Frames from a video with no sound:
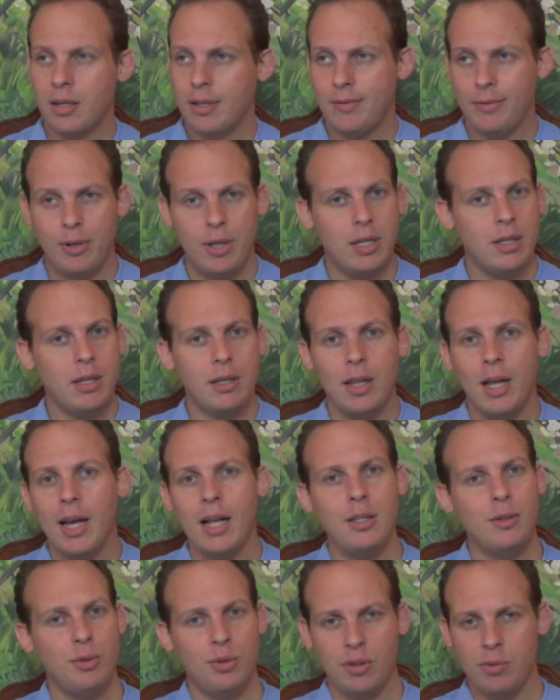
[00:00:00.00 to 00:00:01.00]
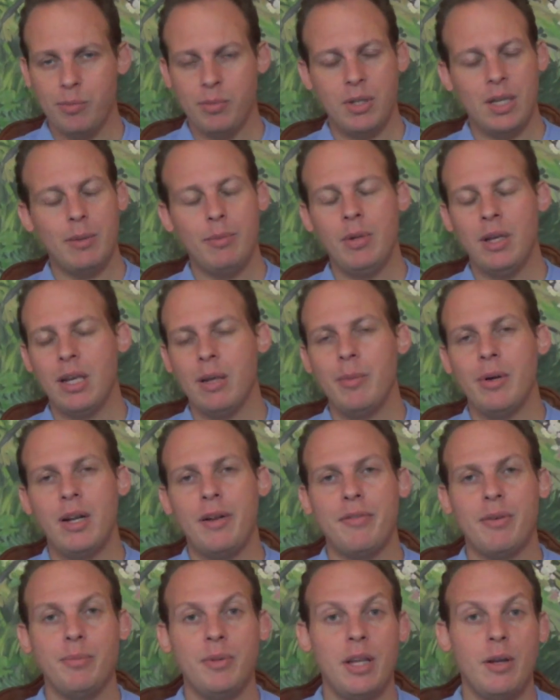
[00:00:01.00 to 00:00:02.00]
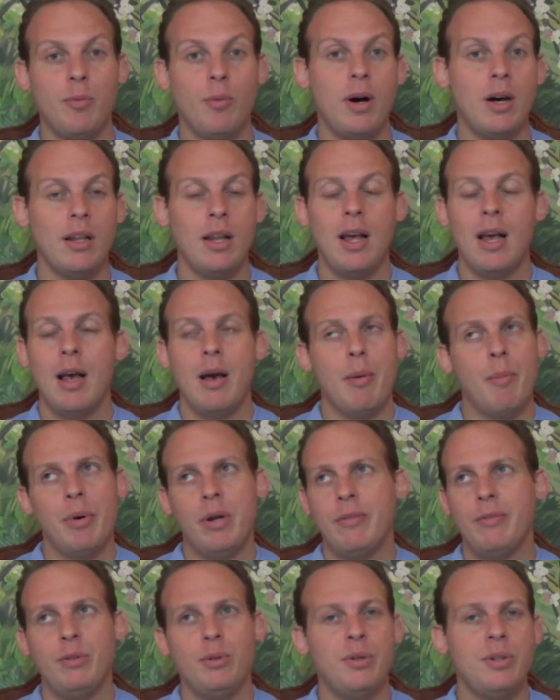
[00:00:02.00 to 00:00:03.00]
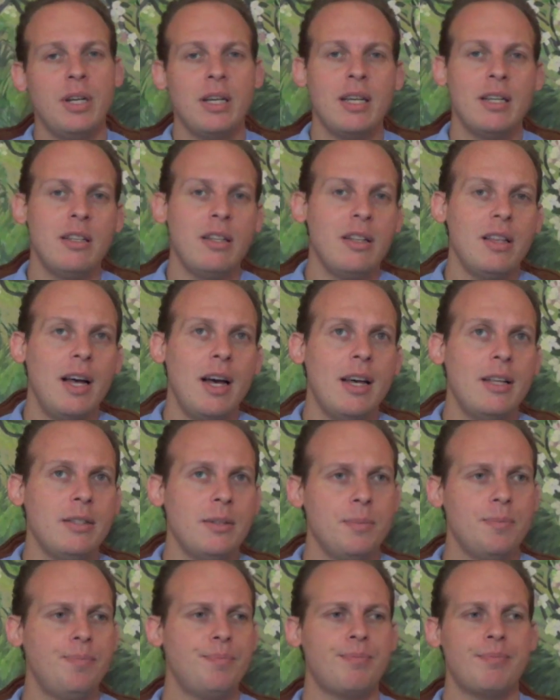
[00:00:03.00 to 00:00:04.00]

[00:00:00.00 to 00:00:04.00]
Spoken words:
If you get the clients, you can begin making money from day one. But if you don't get the clients,